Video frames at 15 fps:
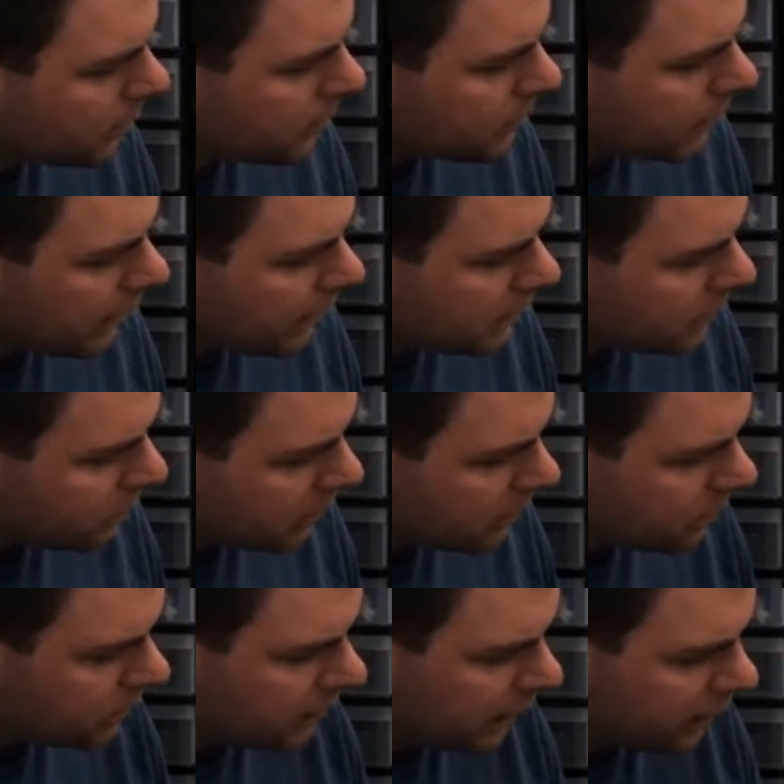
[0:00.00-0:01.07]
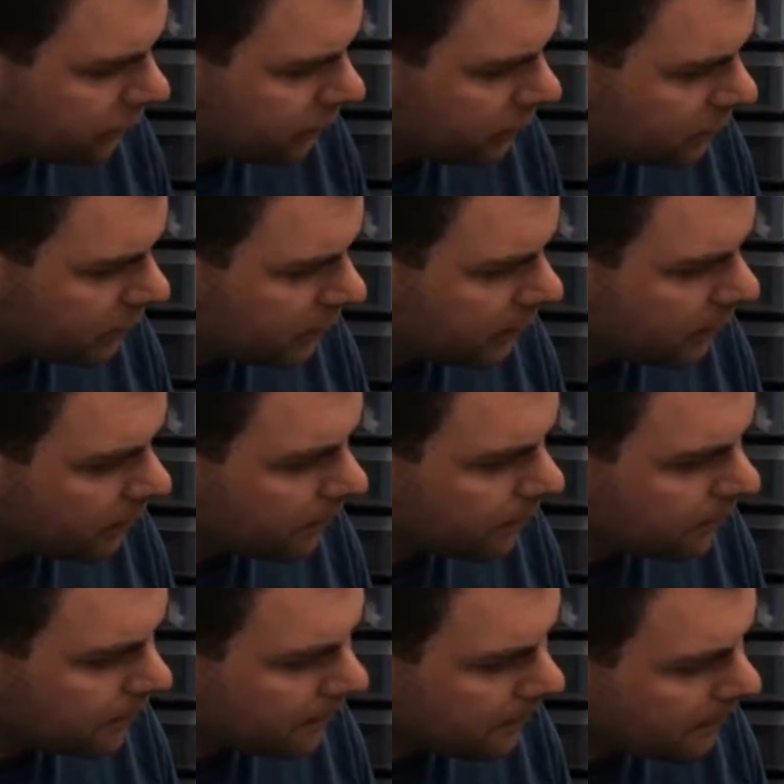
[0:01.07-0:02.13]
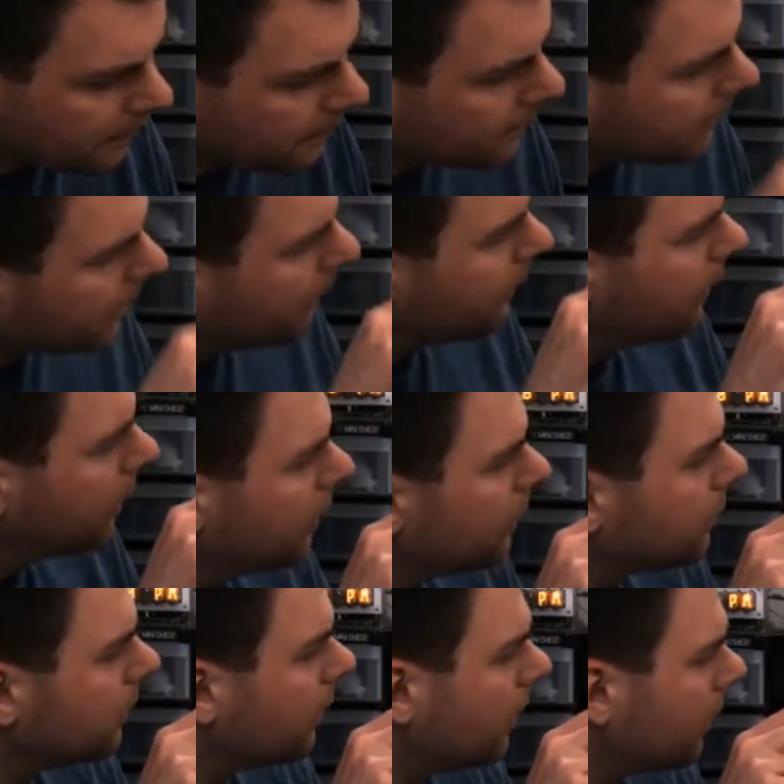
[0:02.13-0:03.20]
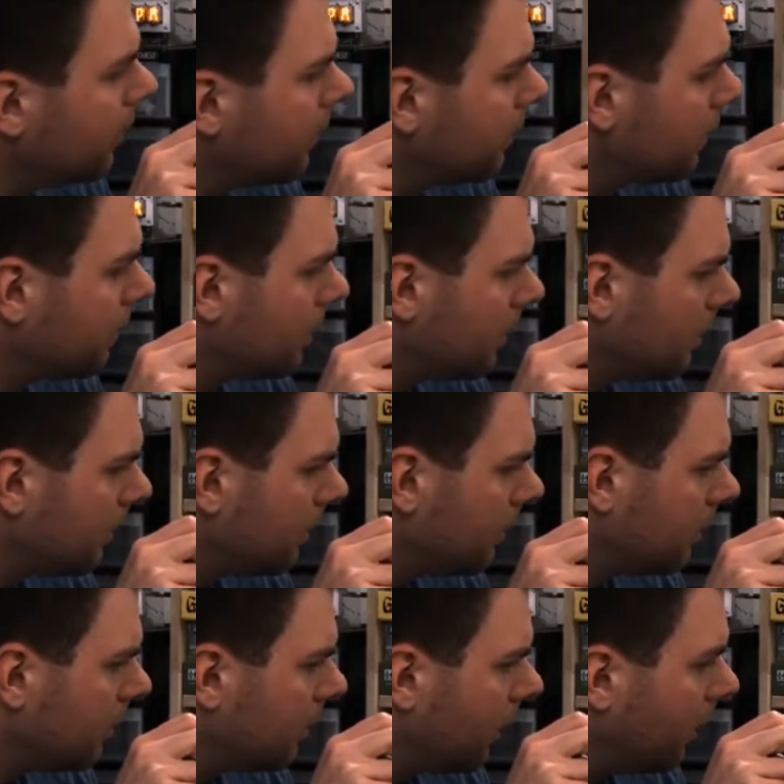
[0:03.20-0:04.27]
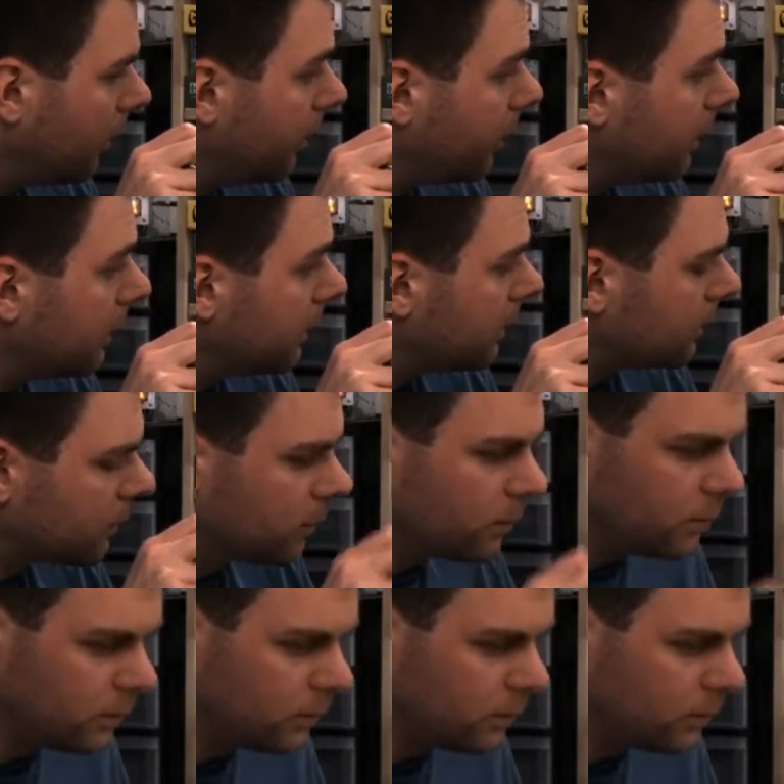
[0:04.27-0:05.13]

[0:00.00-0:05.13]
There was not a spring to engage into it, though. And there is not... Oh, there is.